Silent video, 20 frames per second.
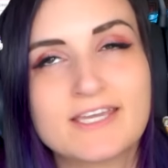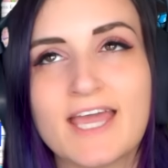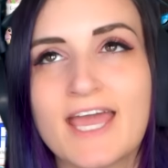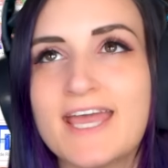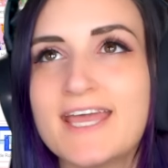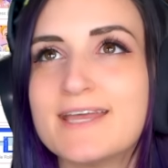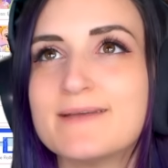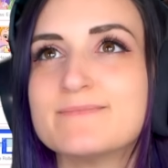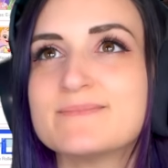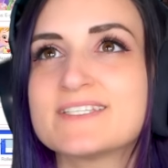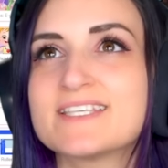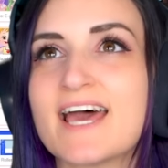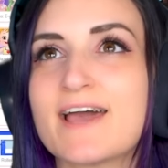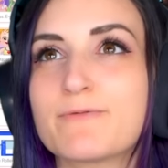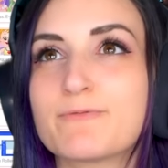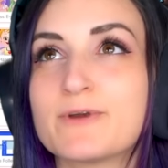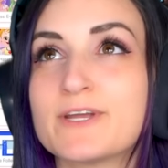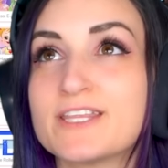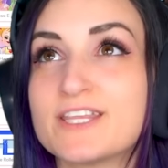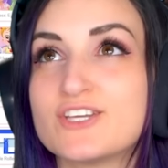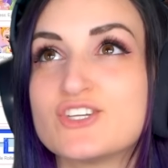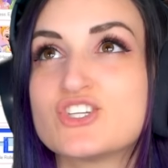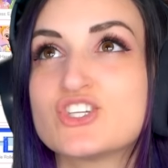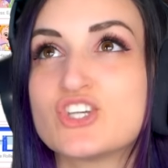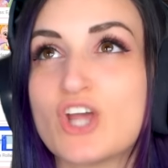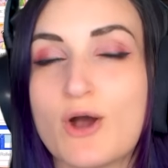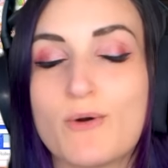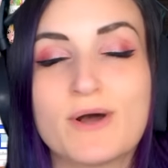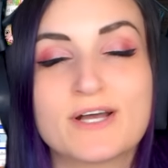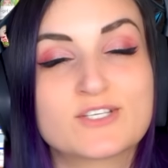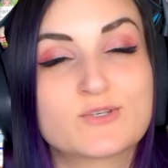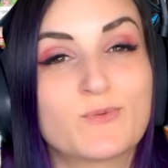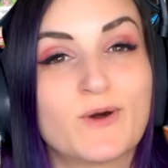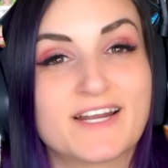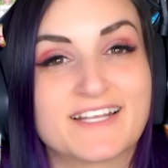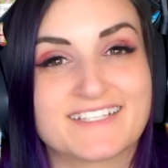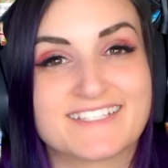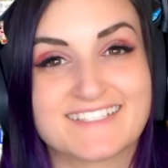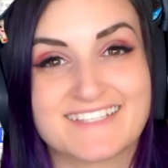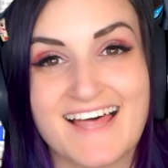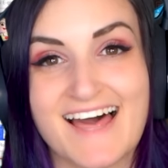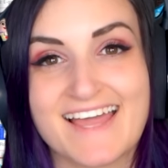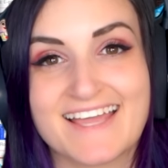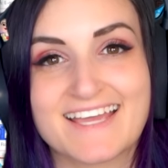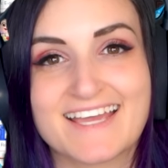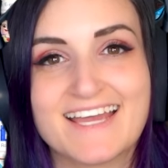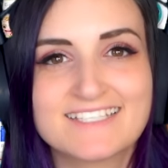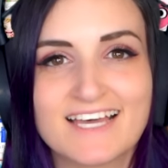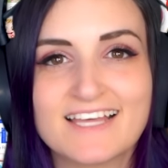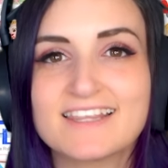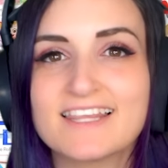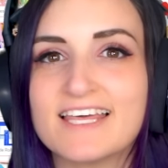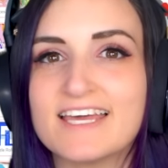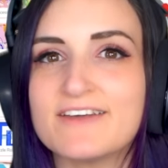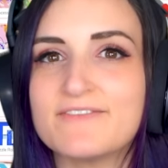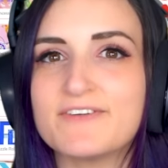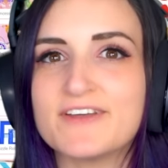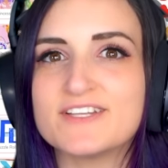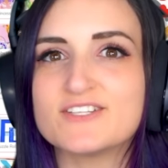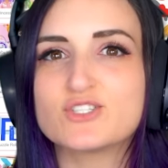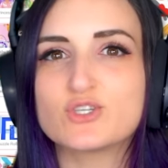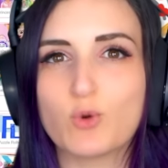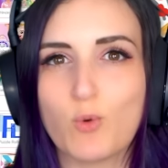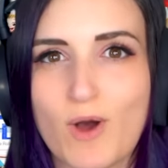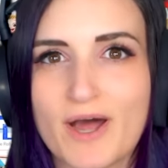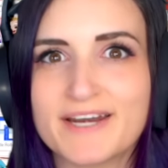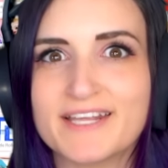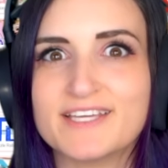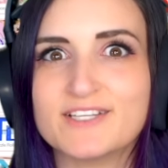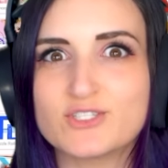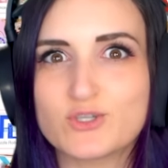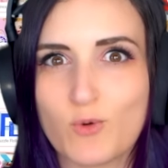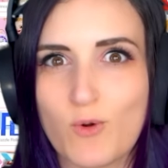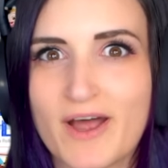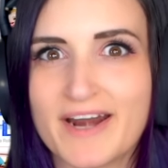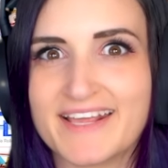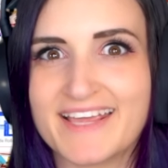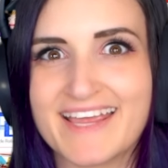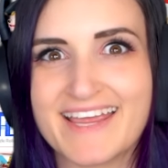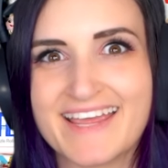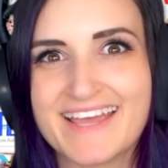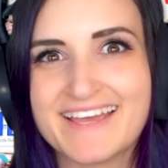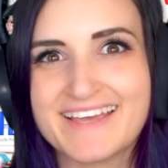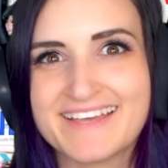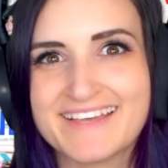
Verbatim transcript: games that really show us what it's like to live in 2020.